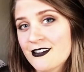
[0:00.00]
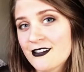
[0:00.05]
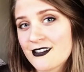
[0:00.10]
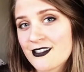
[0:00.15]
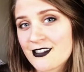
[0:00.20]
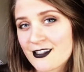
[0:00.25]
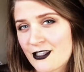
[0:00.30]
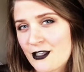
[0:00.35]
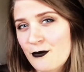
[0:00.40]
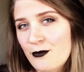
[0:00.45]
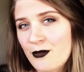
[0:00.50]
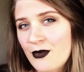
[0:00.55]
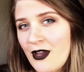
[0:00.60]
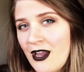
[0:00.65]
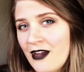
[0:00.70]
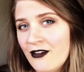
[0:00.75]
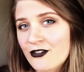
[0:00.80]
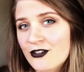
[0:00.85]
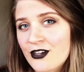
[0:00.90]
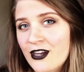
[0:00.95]
sleep
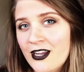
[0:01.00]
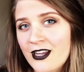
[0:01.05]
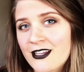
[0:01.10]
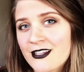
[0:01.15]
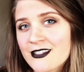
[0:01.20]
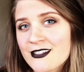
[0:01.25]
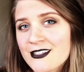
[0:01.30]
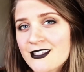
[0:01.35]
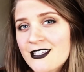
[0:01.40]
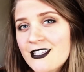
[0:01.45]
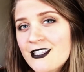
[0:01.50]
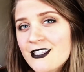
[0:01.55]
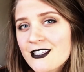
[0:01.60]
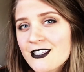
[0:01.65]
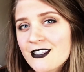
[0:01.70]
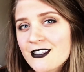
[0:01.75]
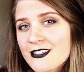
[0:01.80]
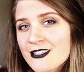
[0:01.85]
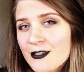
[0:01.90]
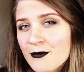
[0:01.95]
after I
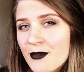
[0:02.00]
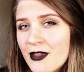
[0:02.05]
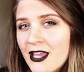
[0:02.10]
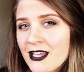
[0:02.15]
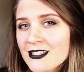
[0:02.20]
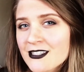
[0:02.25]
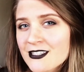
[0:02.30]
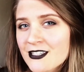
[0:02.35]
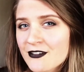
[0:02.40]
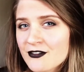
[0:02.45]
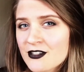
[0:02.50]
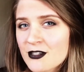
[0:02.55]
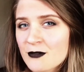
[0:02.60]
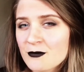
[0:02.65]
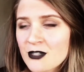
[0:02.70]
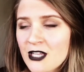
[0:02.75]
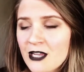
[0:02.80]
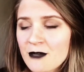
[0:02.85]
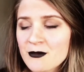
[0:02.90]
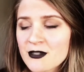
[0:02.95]
see some of that stuff
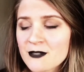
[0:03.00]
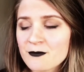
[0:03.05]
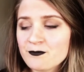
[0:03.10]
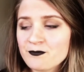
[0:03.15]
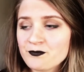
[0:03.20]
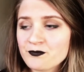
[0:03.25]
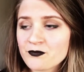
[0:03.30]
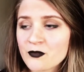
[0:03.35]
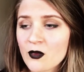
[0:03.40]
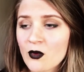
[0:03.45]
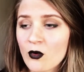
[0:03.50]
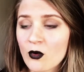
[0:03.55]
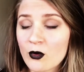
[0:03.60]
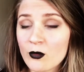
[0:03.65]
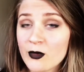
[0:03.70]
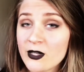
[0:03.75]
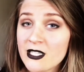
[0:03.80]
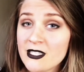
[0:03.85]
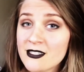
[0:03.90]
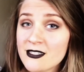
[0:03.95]
sometimes or
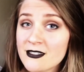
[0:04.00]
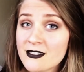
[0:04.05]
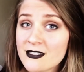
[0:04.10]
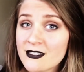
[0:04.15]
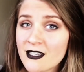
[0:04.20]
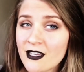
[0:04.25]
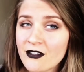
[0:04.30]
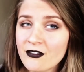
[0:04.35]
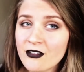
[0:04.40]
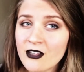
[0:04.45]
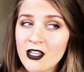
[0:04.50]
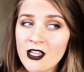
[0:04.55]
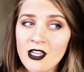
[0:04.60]
read stuff.